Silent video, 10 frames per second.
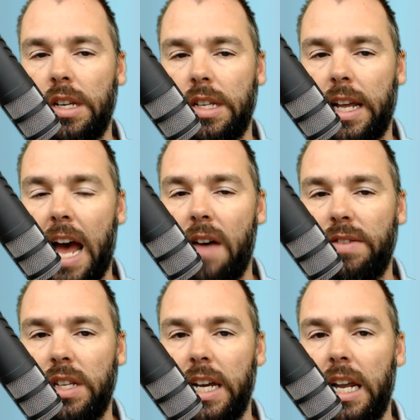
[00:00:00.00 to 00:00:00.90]
and the
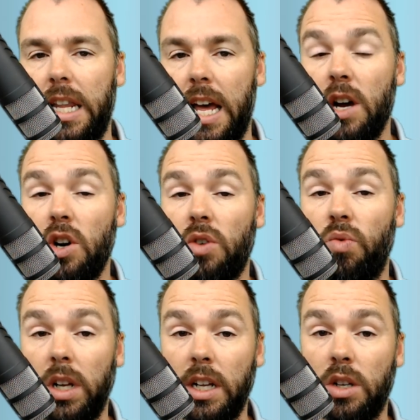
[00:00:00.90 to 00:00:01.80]
Cavs at the end there
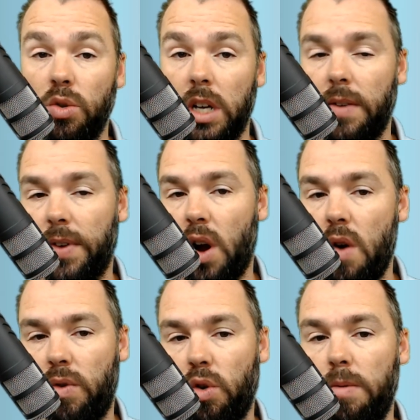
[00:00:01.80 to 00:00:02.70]
really do give an
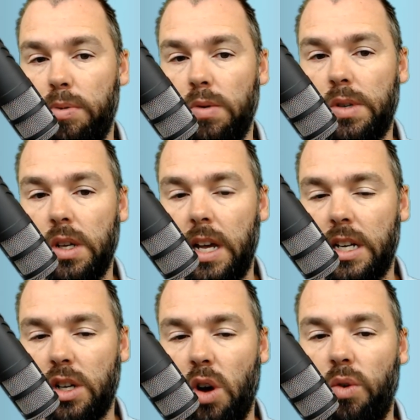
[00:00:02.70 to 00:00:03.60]
overall boost to
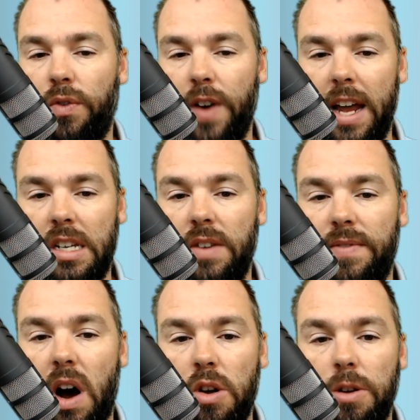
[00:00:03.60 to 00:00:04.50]
their total fantasy
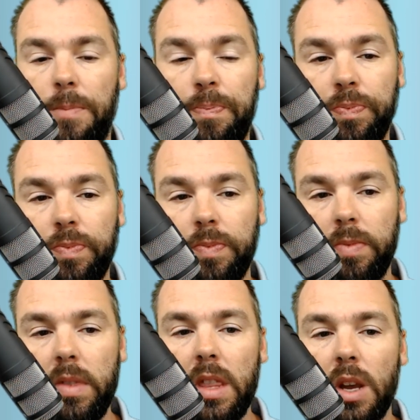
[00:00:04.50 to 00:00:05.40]
value.
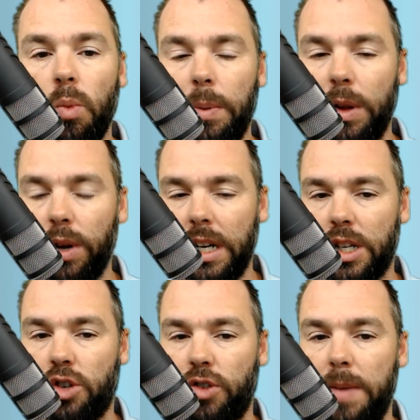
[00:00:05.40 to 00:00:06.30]
When we're looking
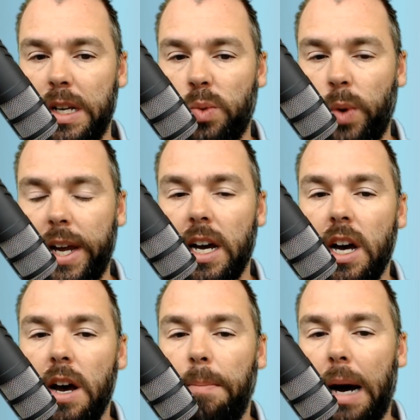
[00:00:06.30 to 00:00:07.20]
to stream this week,
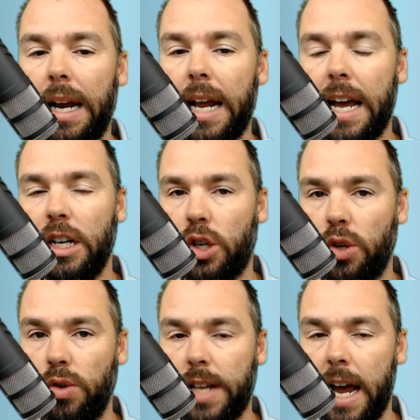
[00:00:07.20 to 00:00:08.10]
Monday,
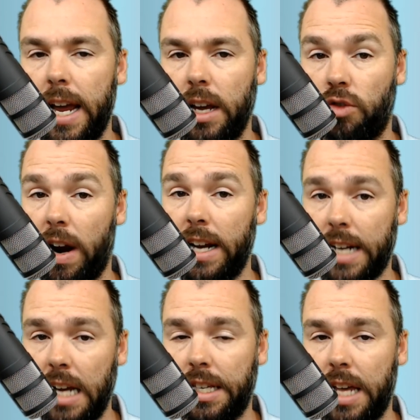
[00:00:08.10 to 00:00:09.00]
Tuesday, great
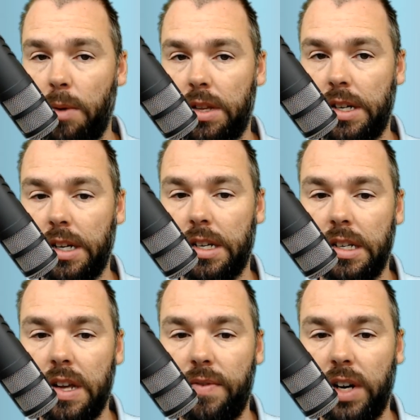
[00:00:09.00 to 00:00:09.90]
days there with six
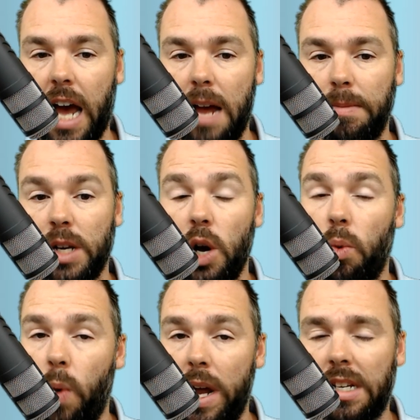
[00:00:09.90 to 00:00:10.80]
and seven games.
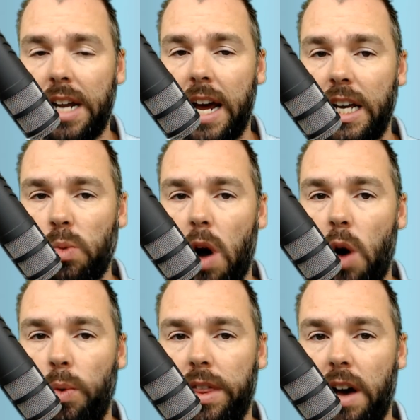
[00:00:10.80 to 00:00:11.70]
Wednesday as
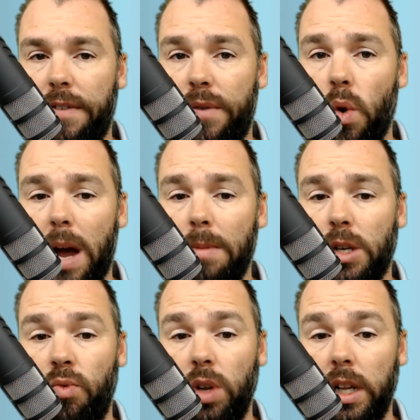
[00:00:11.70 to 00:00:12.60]
well with four games,
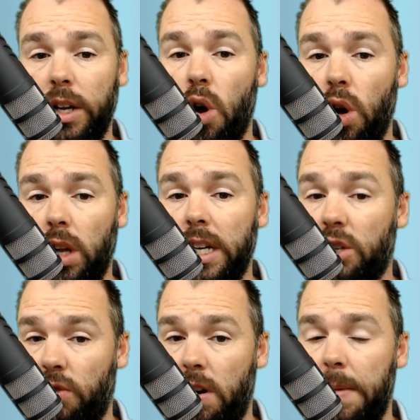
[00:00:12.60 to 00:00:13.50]
so really early
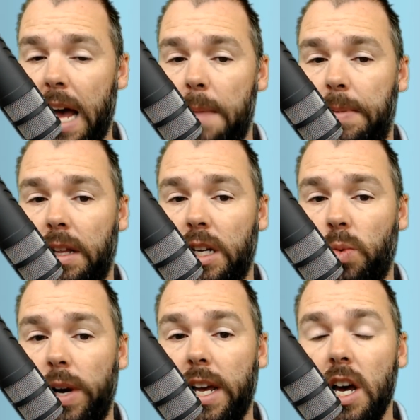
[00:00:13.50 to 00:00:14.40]
streaming happening this
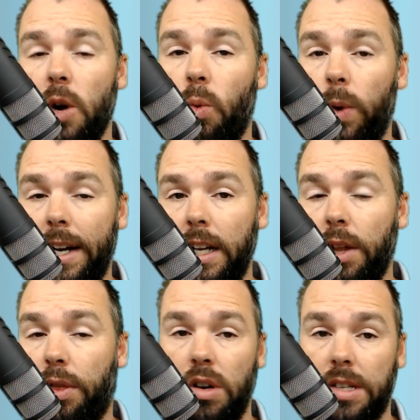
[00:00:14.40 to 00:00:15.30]
week.
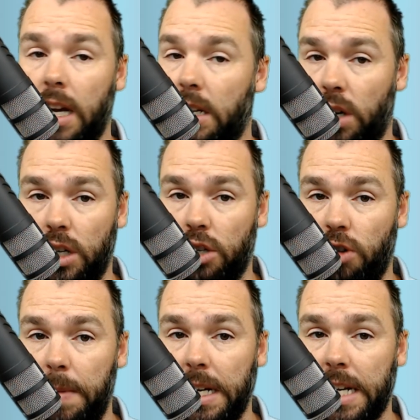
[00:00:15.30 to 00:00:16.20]
Weirdly, Thursday is not a
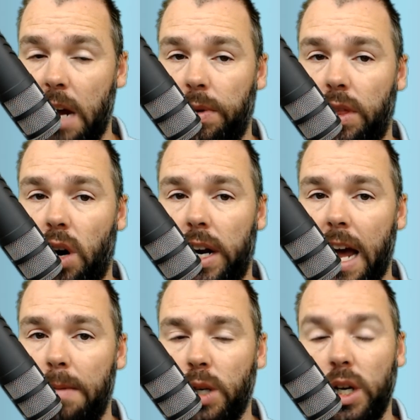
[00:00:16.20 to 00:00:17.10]
streaming day with nine
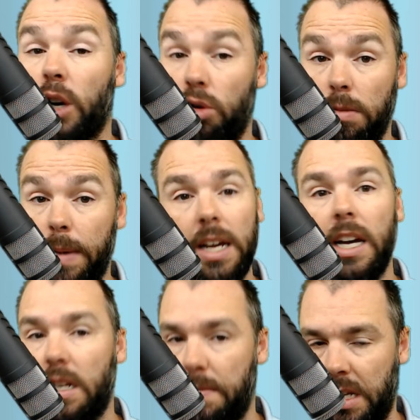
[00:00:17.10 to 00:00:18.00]
games on. It could be.
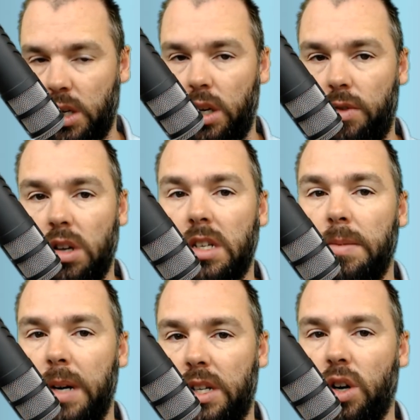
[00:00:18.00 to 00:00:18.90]
It depends on your
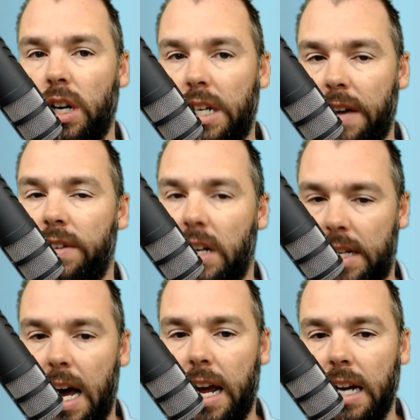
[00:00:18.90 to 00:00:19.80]
roster, but it's not a definite
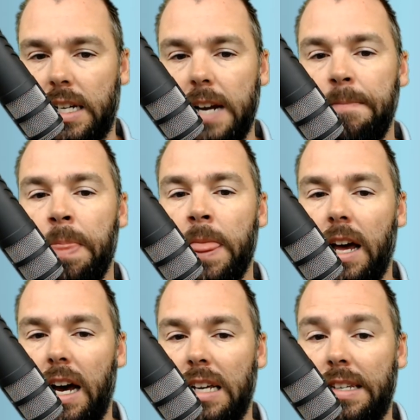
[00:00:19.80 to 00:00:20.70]
target date.
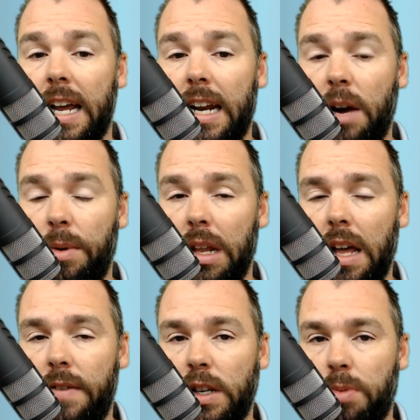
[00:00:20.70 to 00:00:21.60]
Saturday with
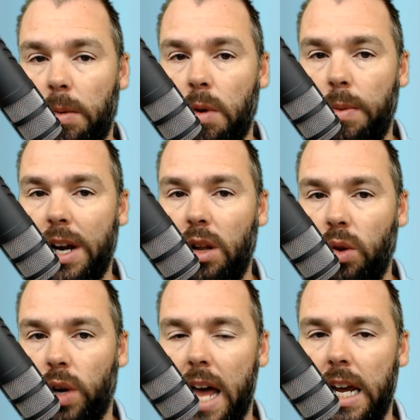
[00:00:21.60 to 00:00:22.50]
11 is probably one we
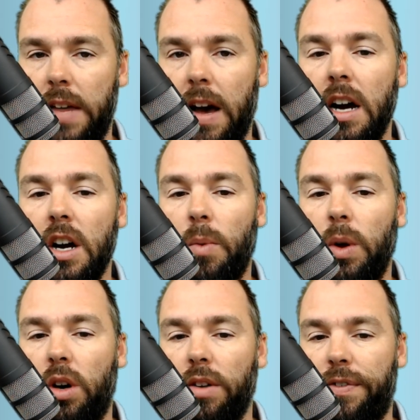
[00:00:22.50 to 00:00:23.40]
don't look at either.
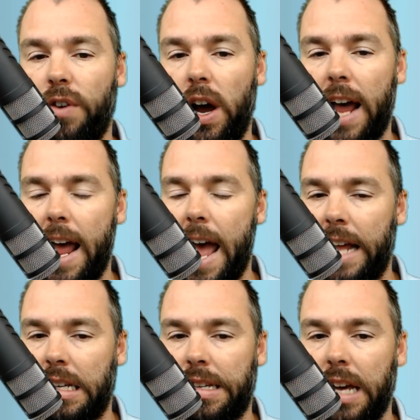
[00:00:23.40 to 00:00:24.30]
We look at Friday
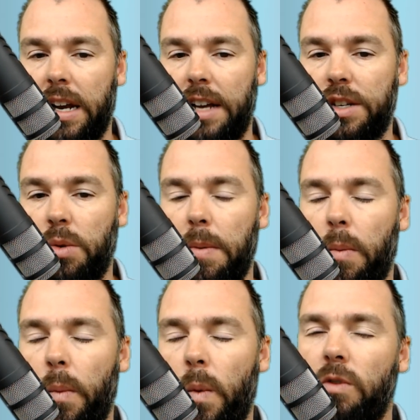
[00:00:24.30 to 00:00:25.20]
and Sunday.
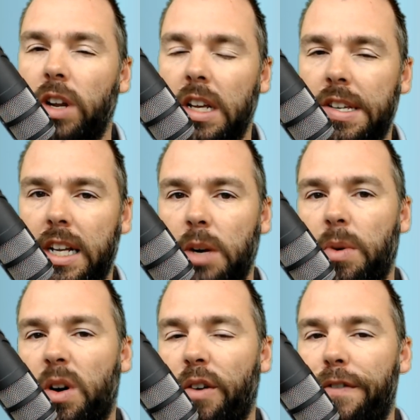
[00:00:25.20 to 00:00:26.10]
So realistically,
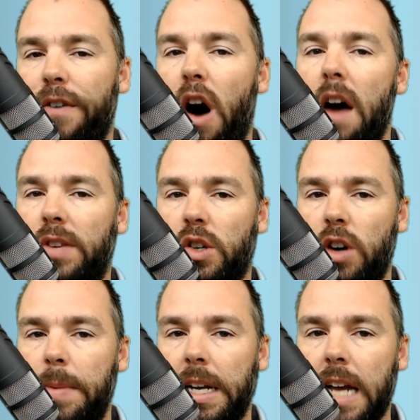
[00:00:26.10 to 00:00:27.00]
we've got five
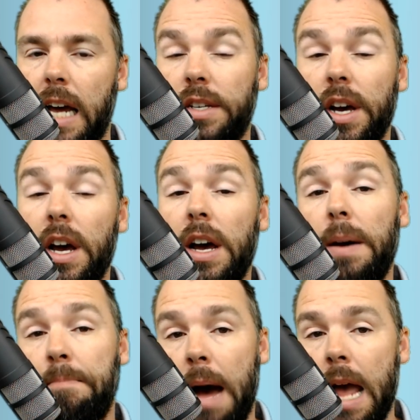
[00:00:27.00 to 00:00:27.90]
streaming days.
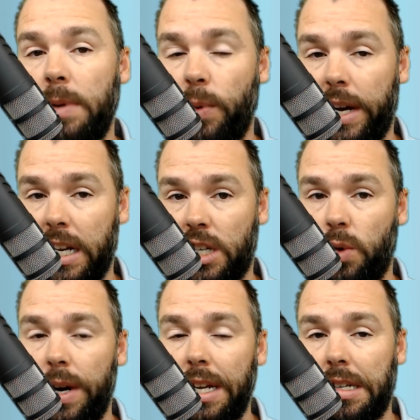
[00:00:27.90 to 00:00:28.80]
Maybe we can
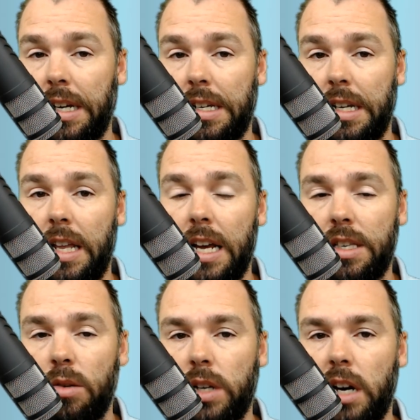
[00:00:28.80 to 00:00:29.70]
squeeze six in there.
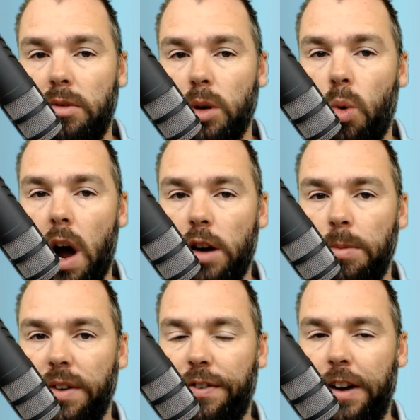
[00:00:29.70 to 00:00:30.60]
So it's going to require a
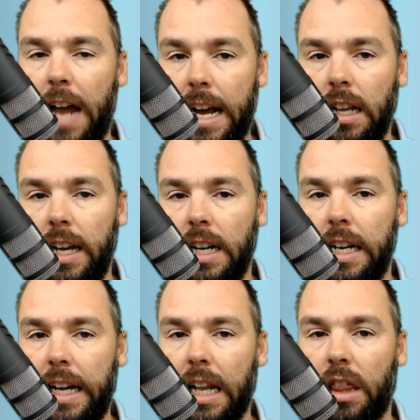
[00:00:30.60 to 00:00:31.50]
bit of finagling
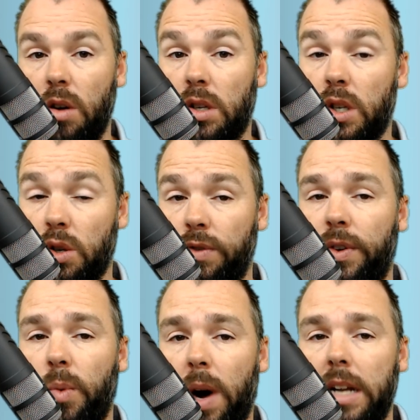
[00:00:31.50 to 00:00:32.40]
to get those
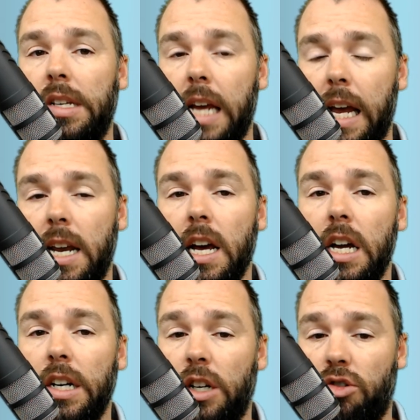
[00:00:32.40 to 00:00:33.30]
two-for-ones in
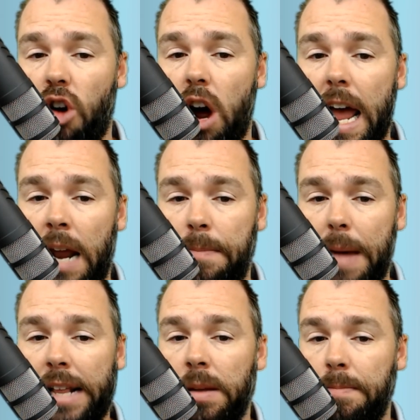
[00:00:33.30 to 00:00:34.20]
to try and
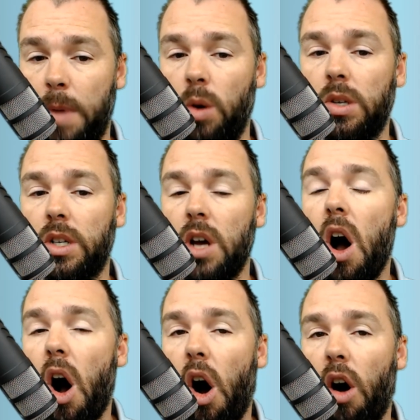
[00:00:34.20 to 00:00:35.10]
make the most
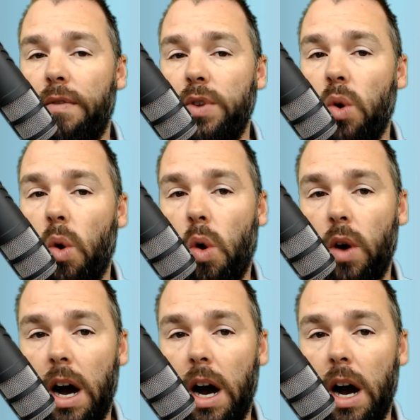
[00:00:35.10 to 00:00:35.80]
of your